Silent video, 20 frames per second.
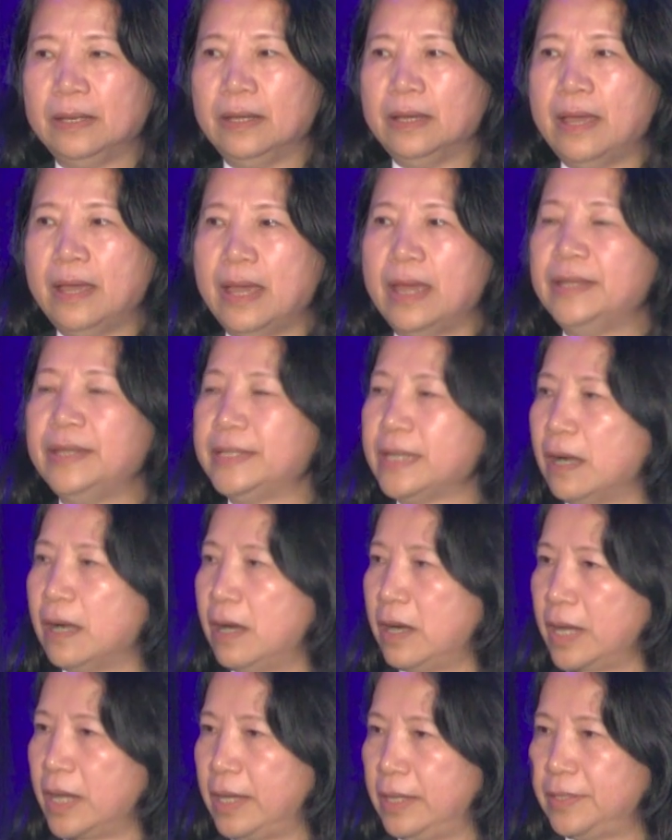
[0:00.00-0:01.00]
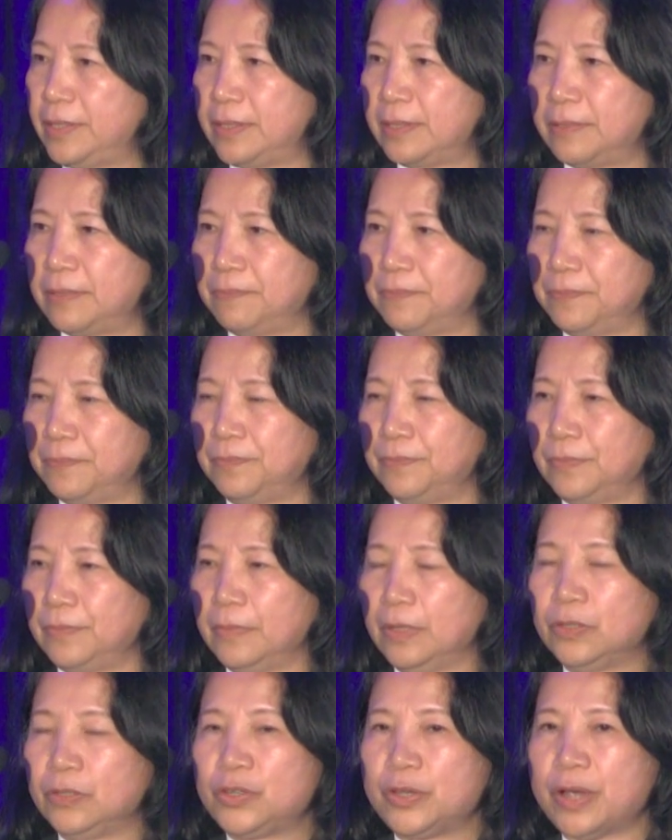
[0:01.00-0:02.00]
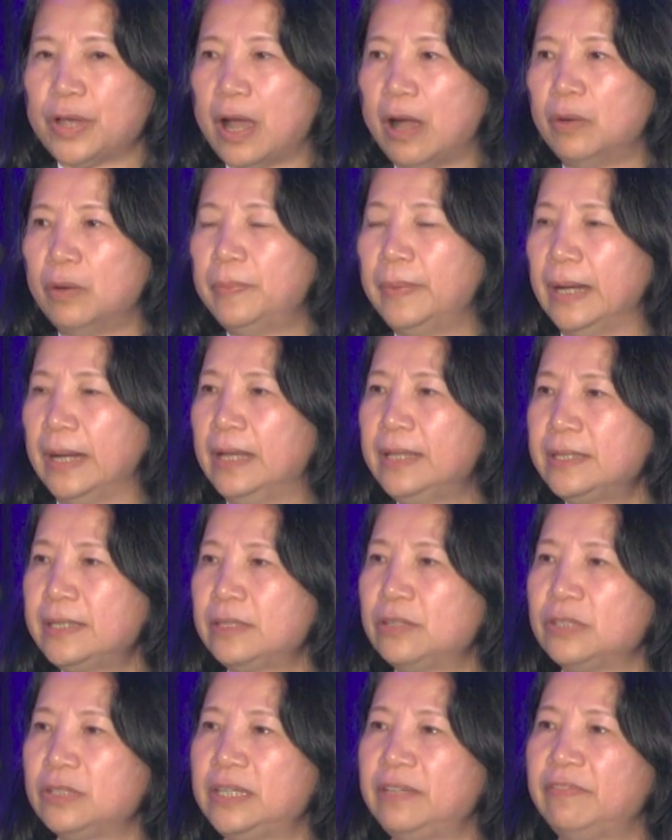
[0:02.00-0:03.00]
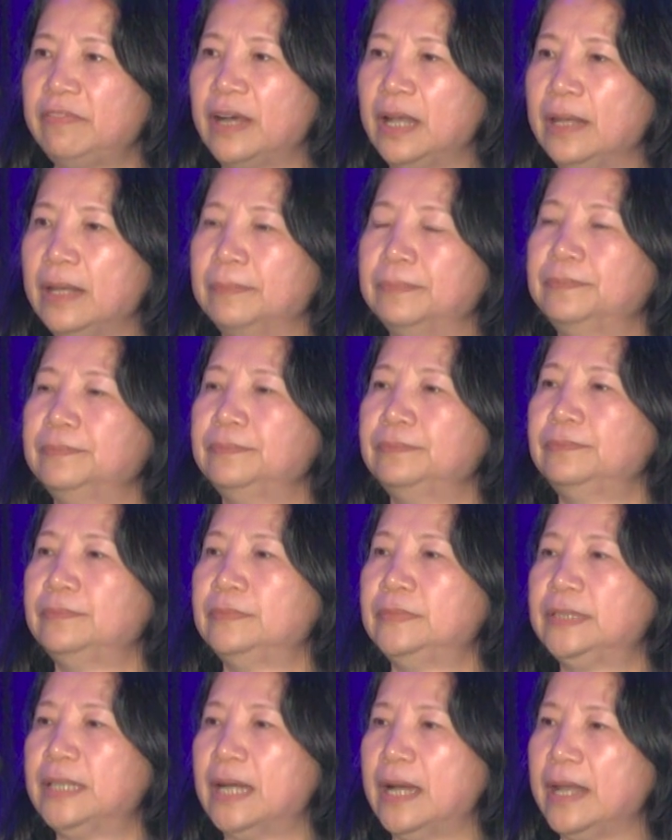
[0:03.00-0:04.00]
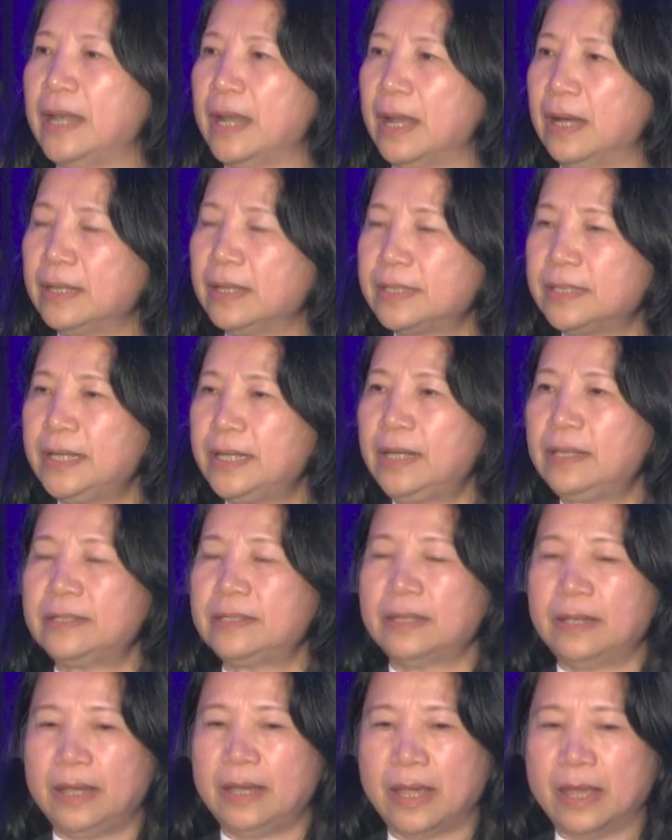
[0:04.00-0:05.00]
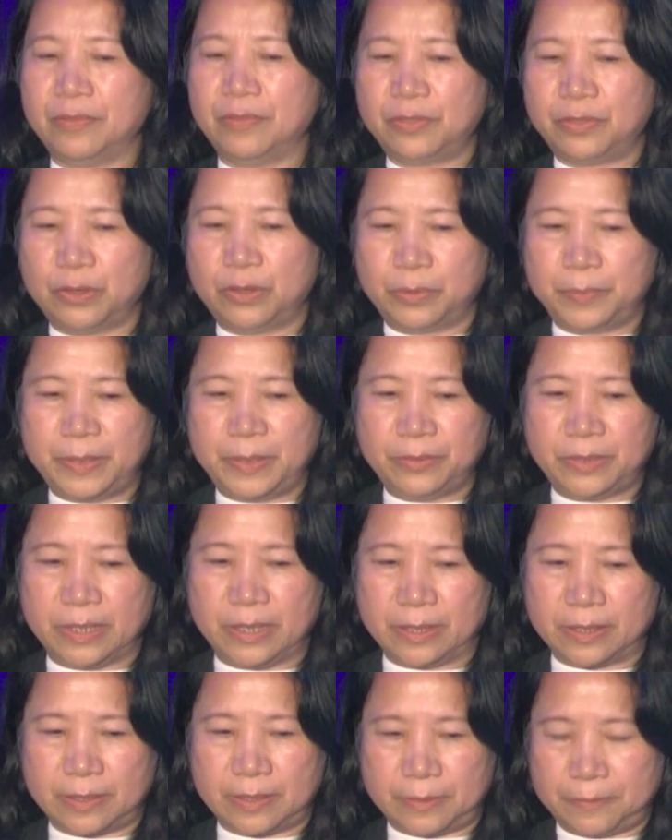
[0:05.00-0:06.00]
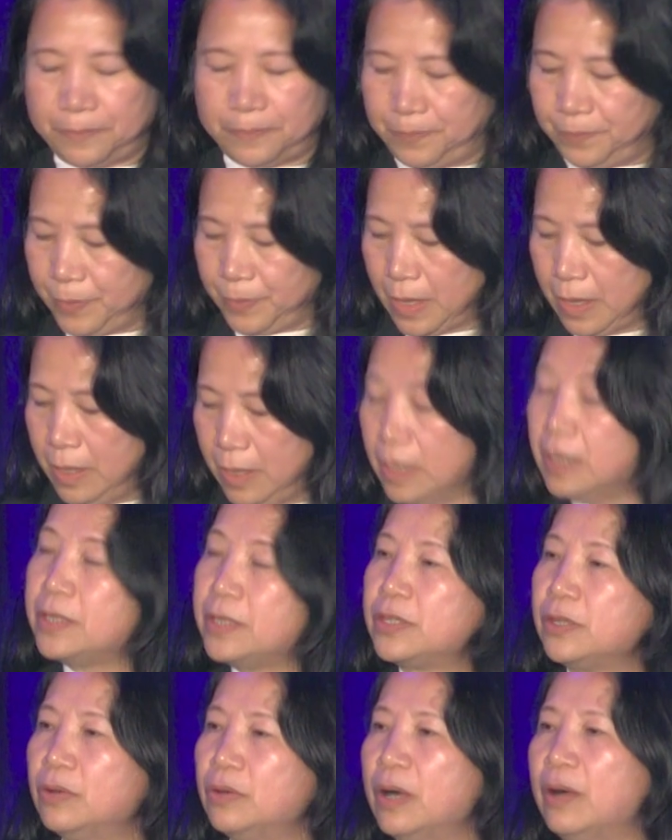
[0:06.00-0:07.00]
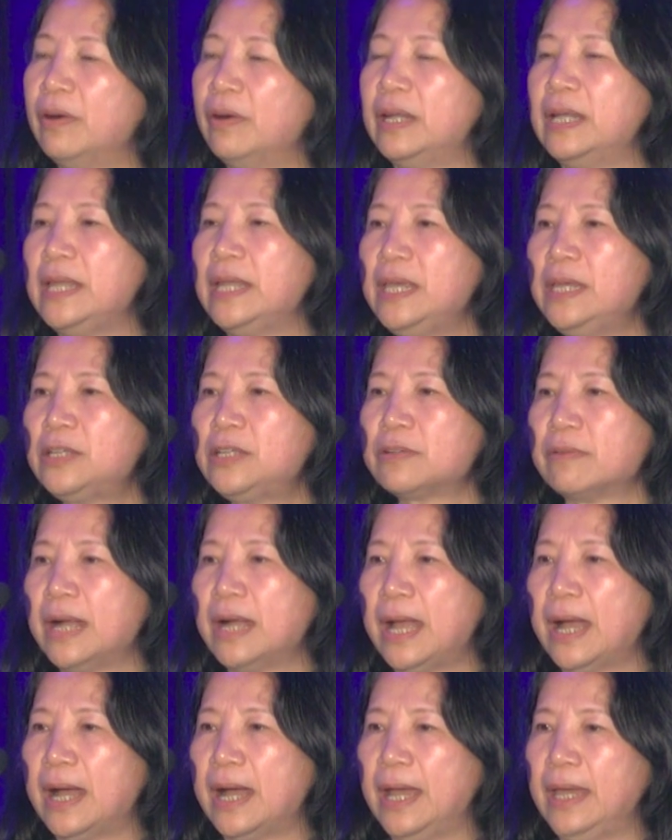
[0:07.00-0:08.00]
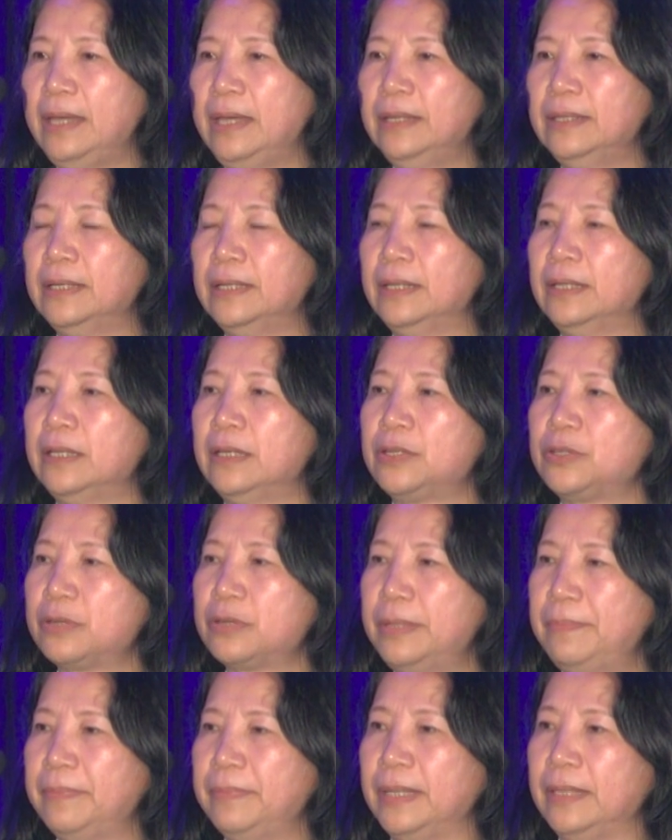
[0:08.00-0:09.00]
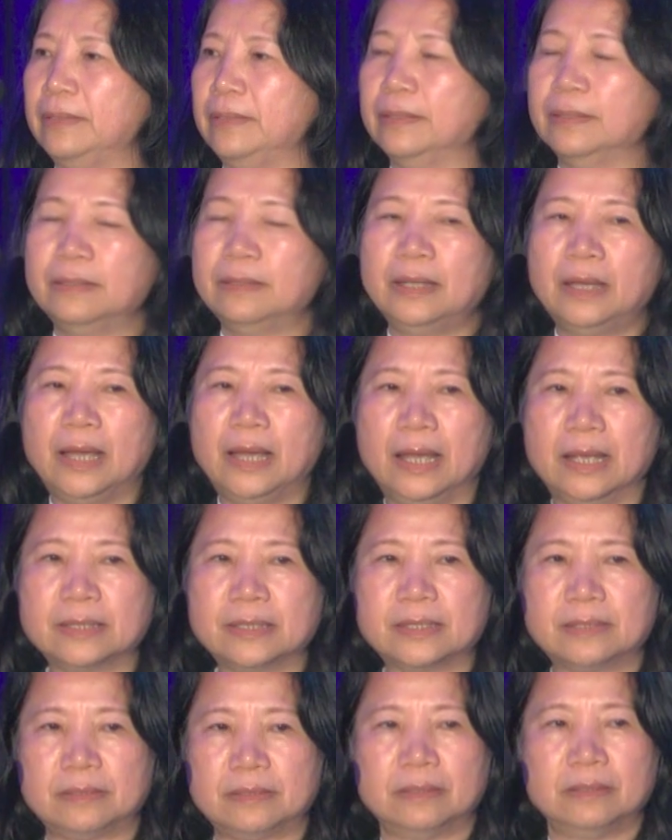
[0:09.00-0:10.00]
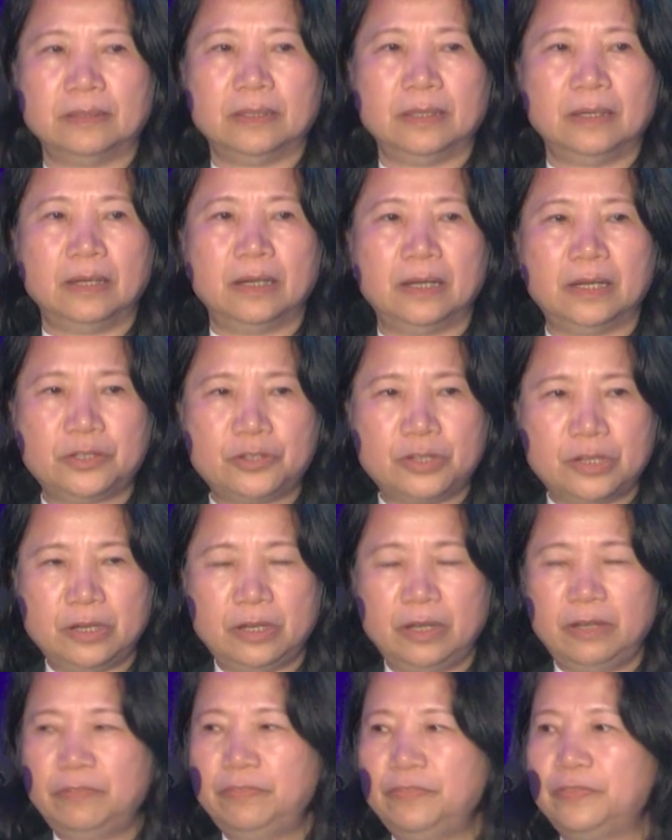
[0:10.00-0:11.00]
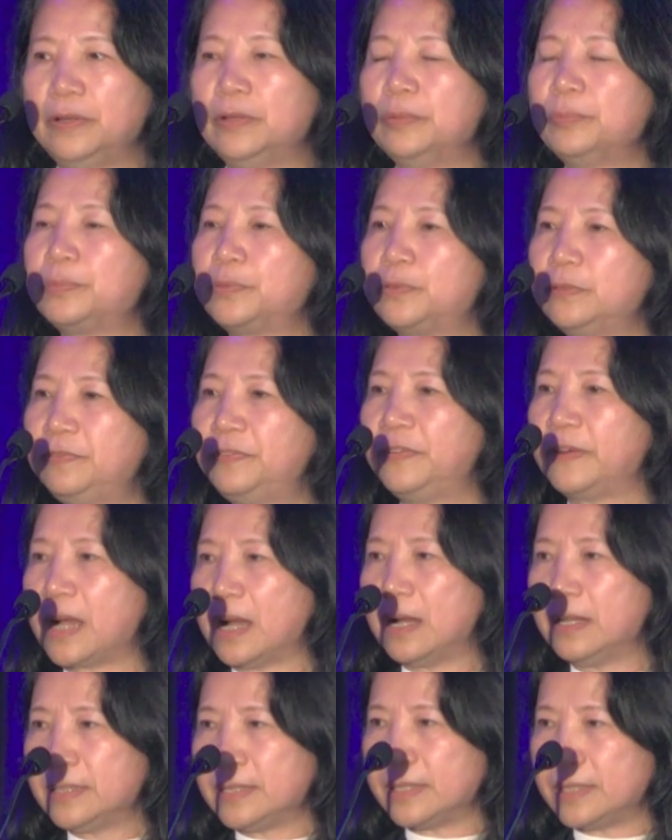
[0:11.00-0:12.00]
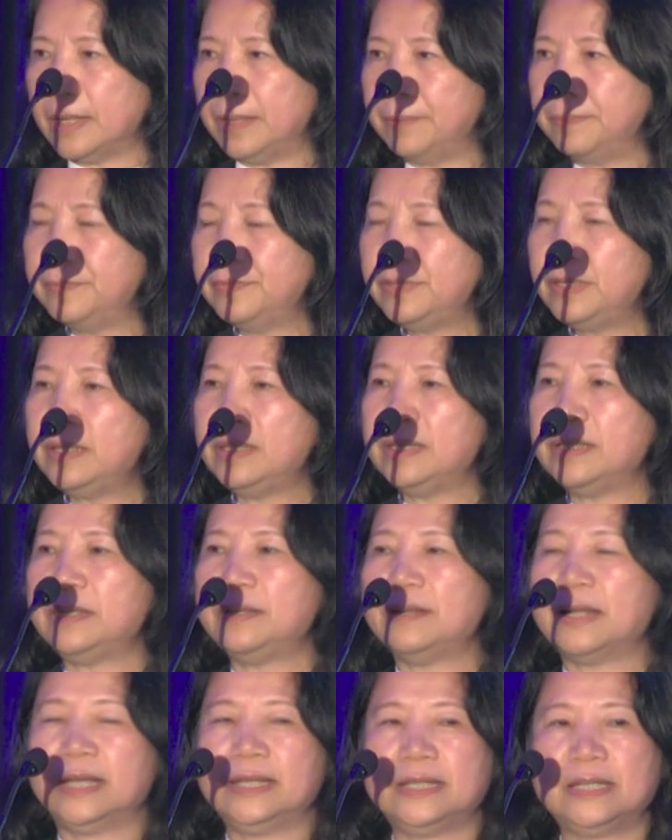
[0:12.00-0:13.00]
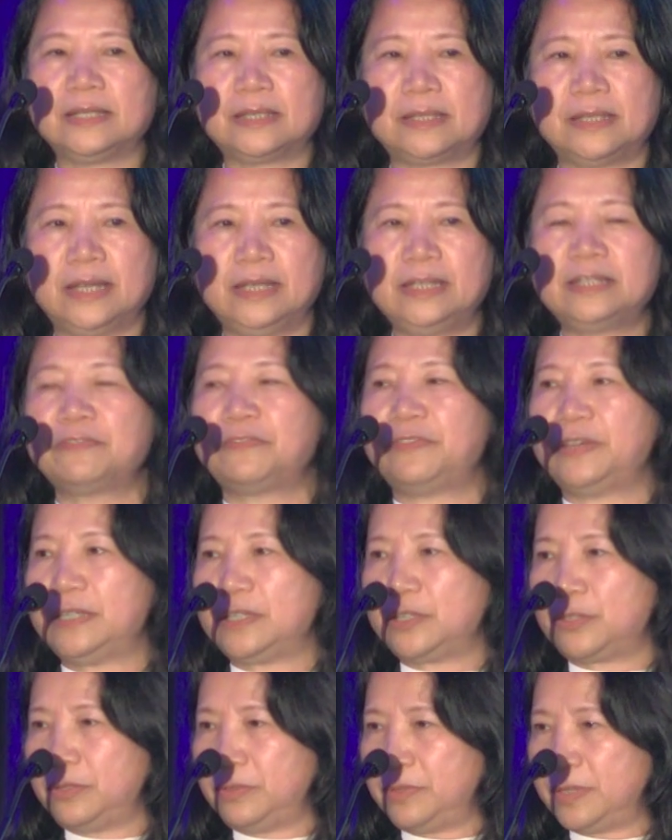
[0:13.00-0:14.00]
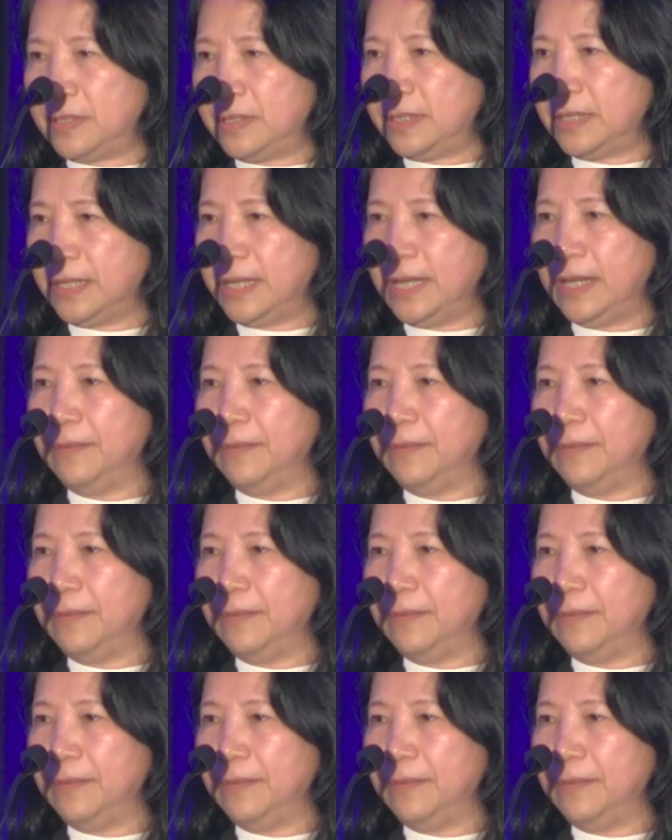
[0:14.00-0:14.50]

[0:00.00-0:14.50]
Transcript: and targets to help us to develop diagnostics and therapeutics. So our lead dry eye treatment has achieved proof of concept in the United States phase 2 study.